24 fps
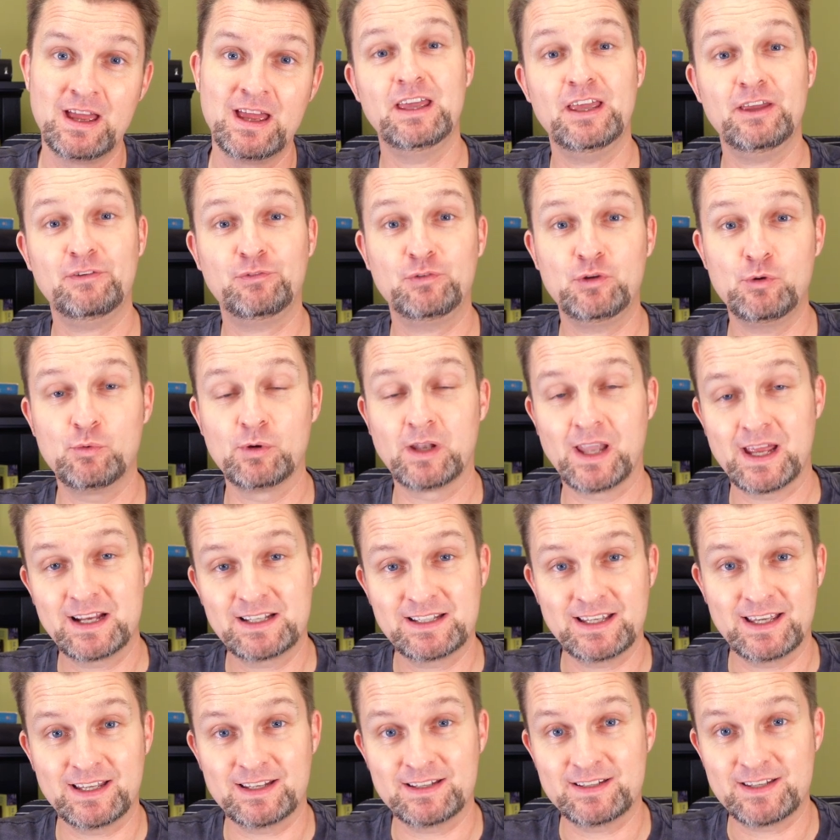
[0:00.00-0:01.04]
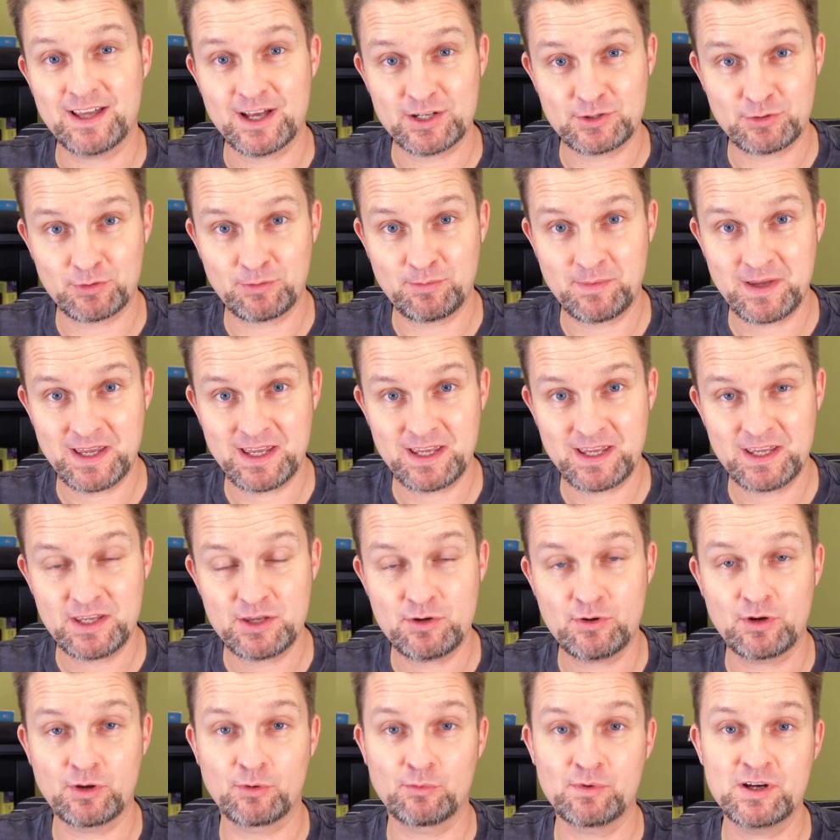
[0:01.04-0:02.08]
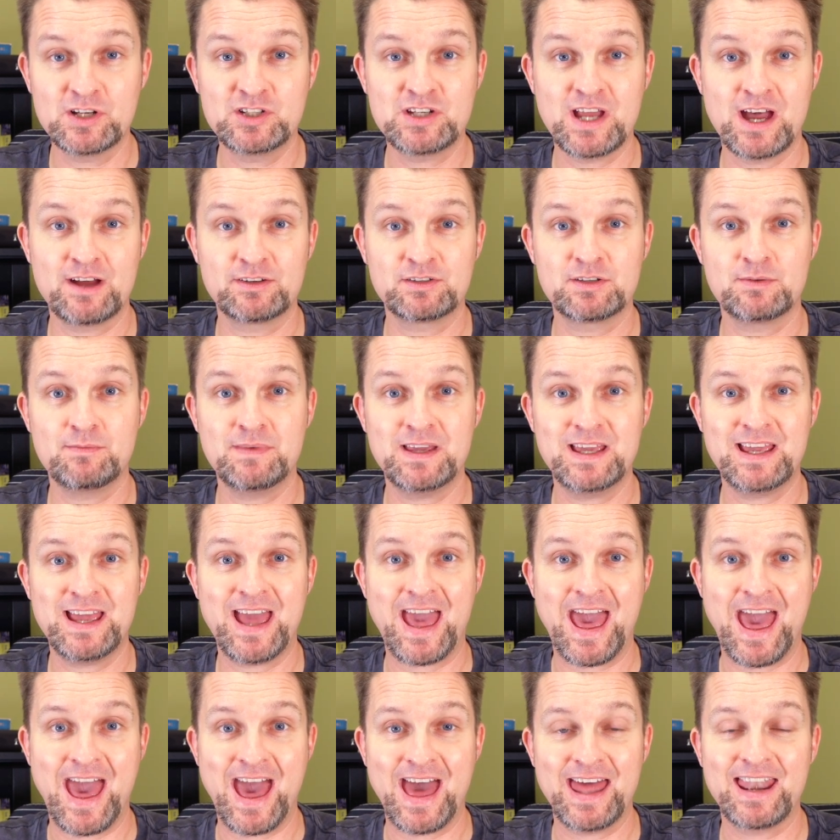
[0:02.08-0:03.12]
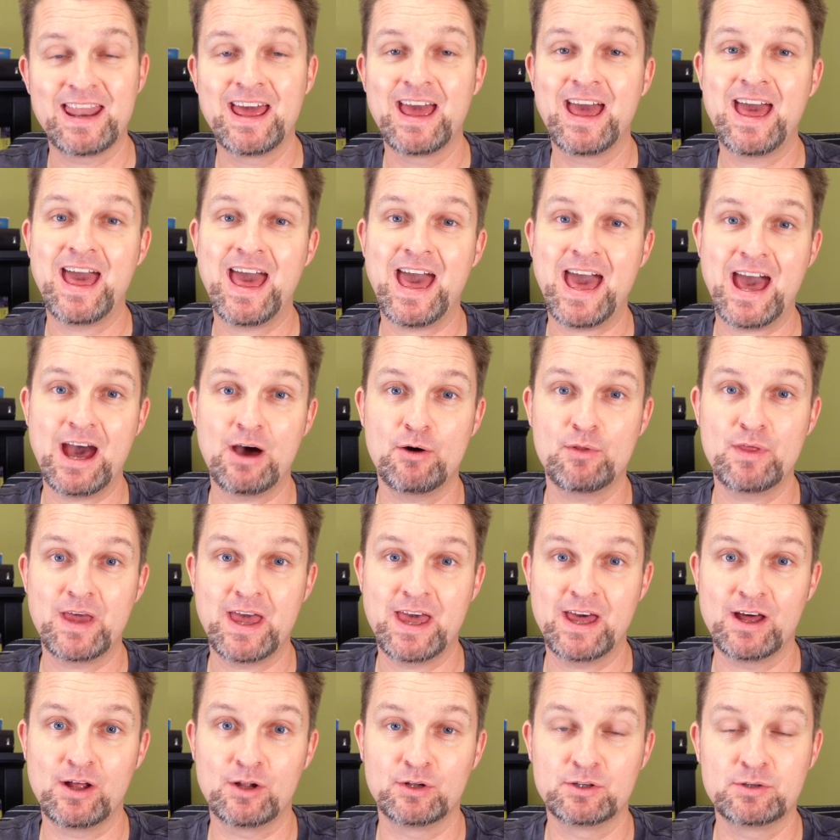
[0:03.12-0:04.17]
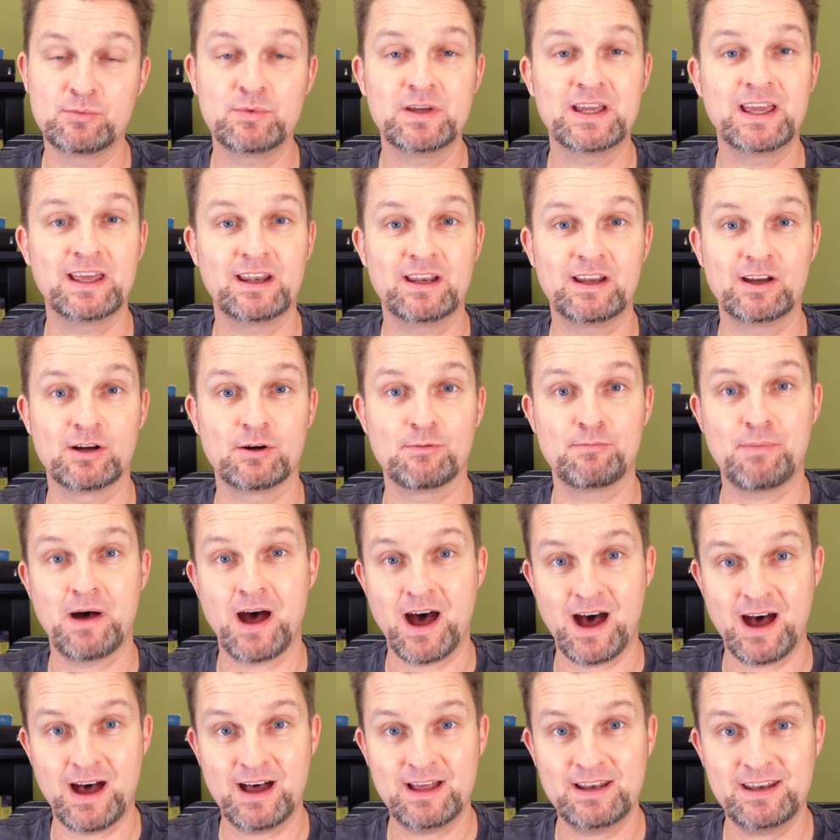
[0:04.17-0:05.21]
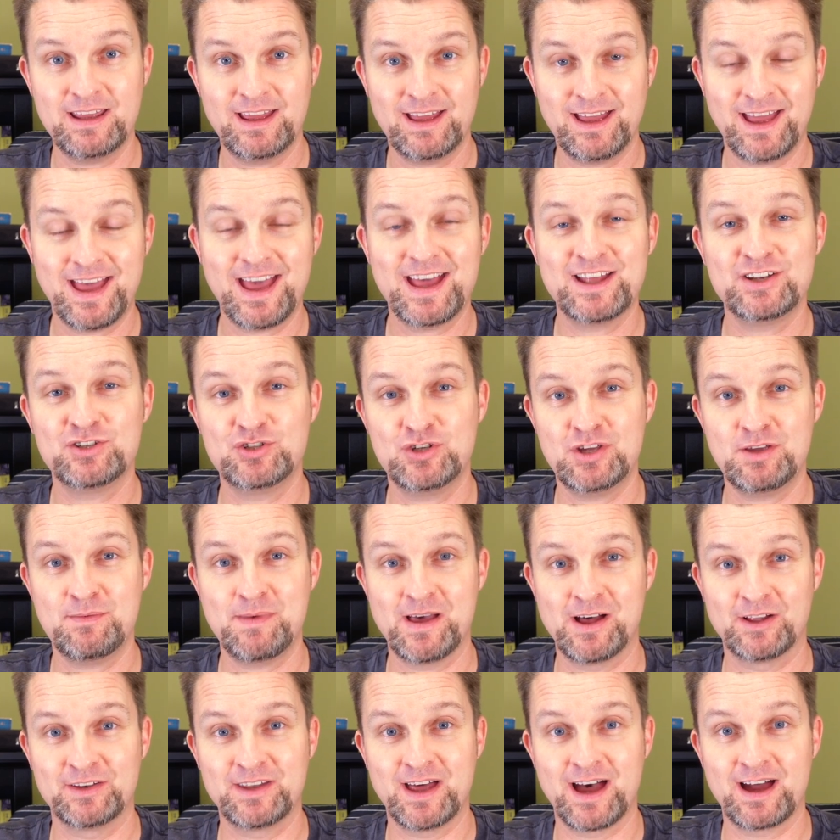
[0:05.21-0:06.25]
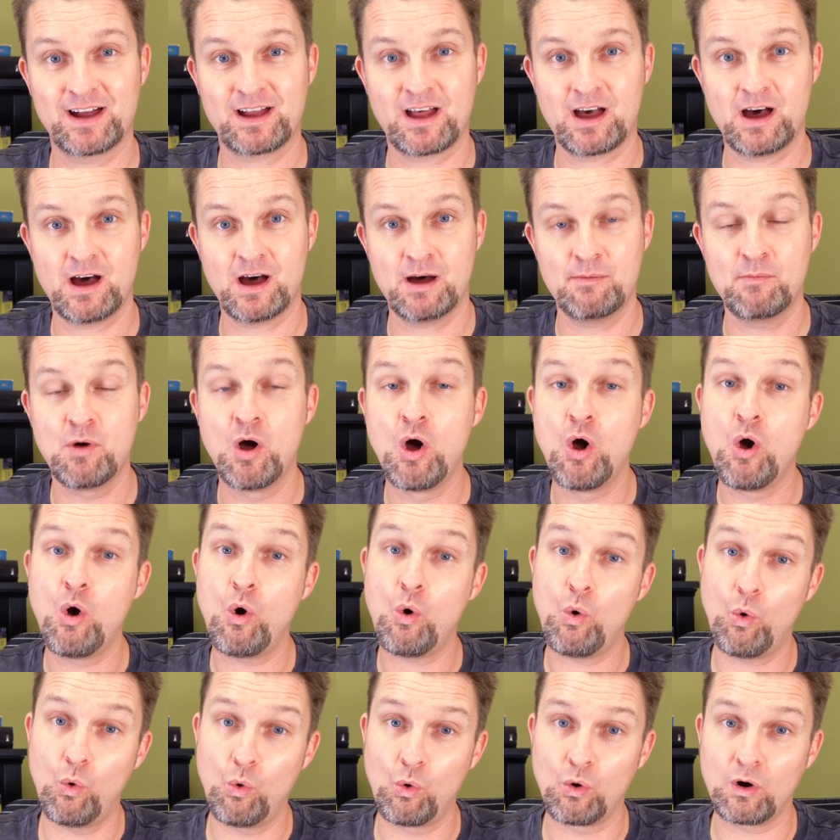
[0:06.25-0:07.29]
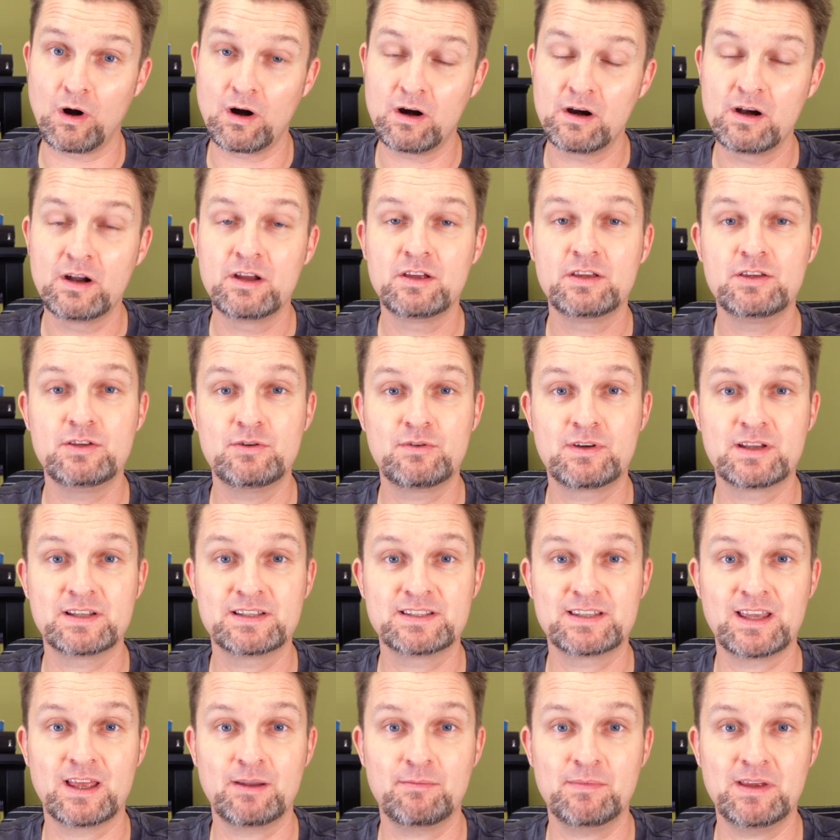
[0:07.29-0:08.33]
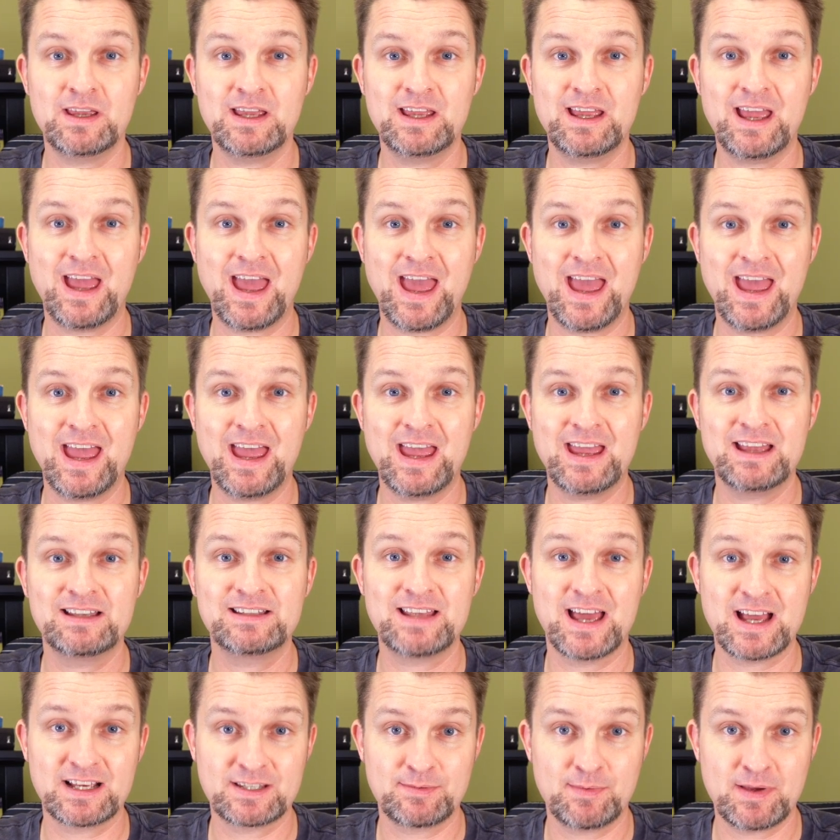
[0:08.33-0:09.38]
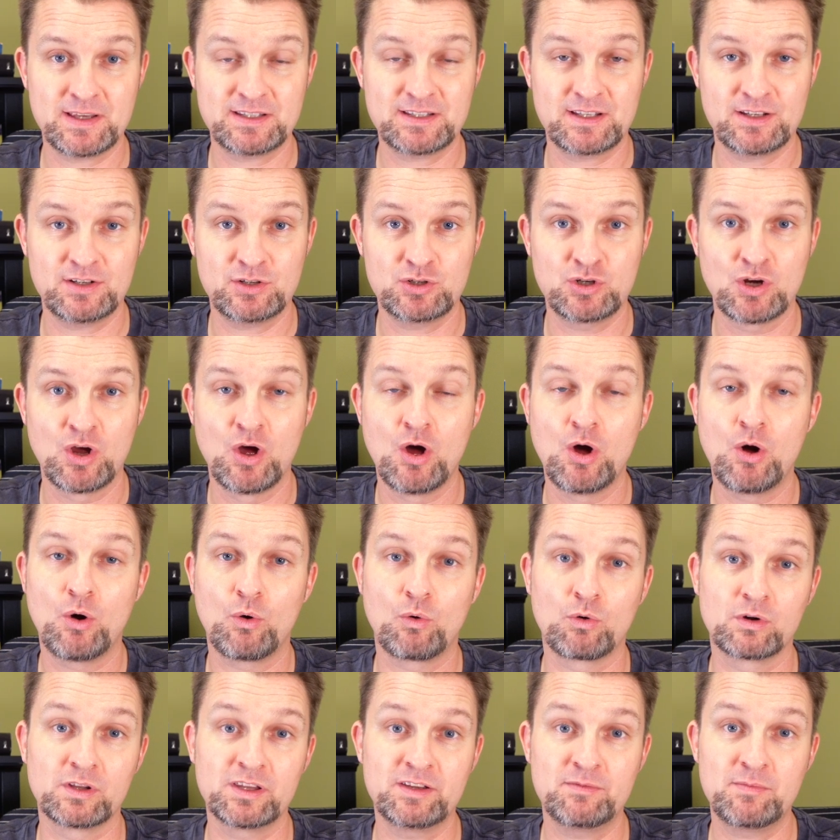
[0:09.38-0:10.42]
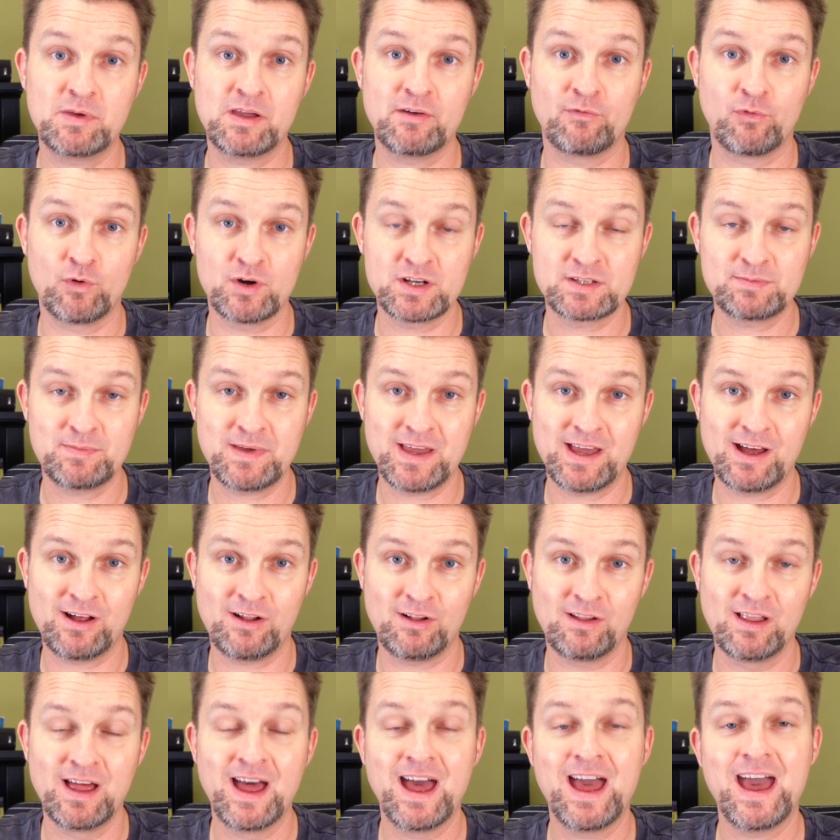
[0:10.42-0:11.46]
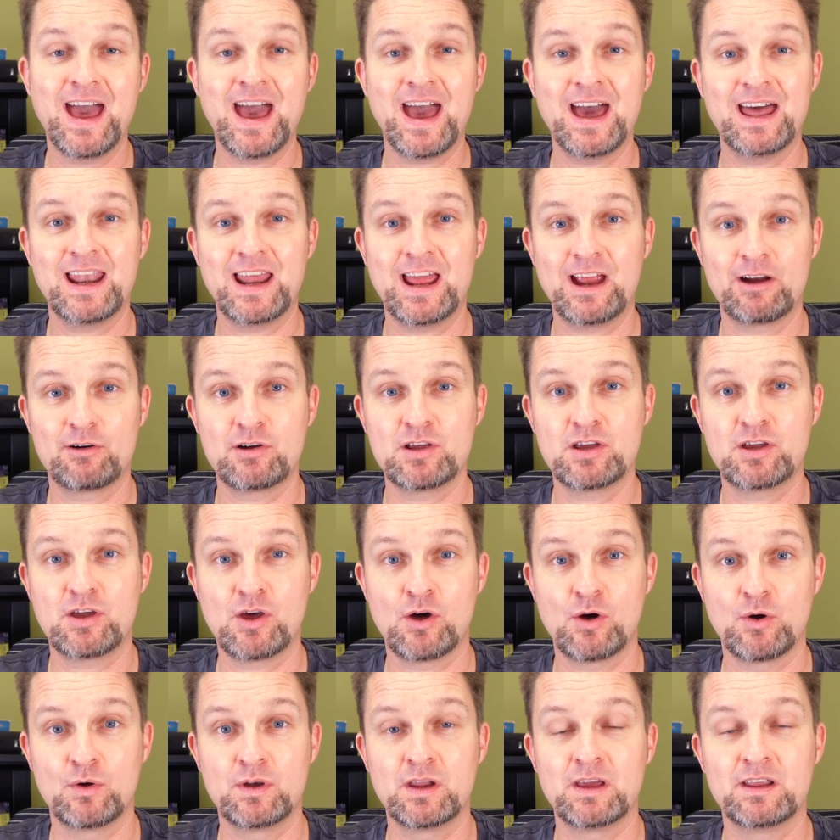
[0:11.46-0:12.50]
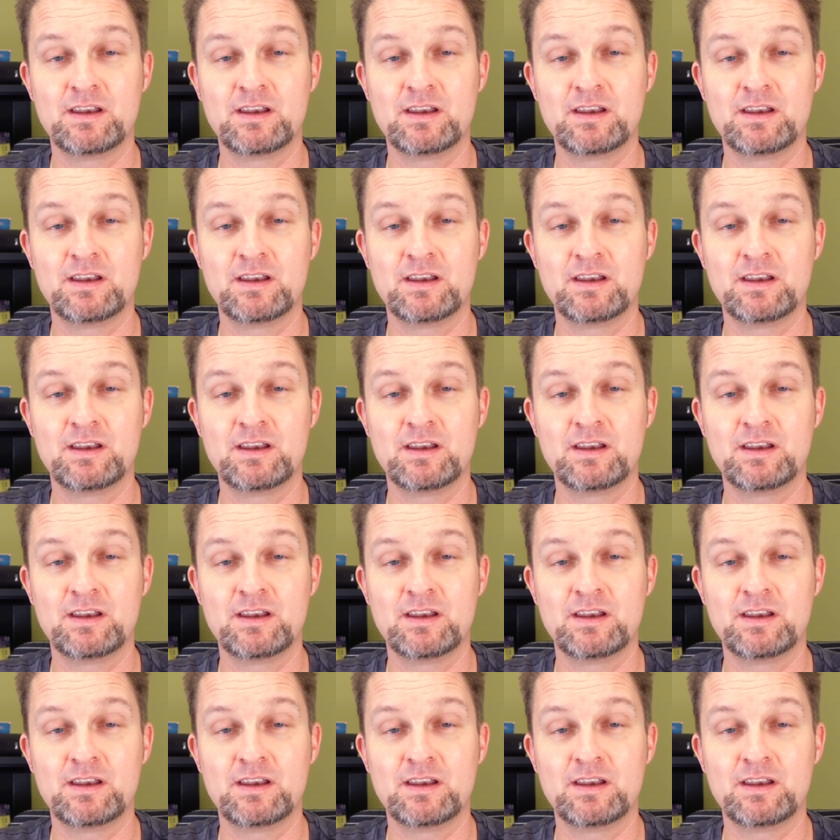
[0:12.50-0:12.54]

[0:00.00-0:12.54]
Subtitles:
If you would like to get in touch with me, you can reach out to me at howthehelldowwegetherepod@gmail.com, or you can send me a text message or leave me a voicemail at area code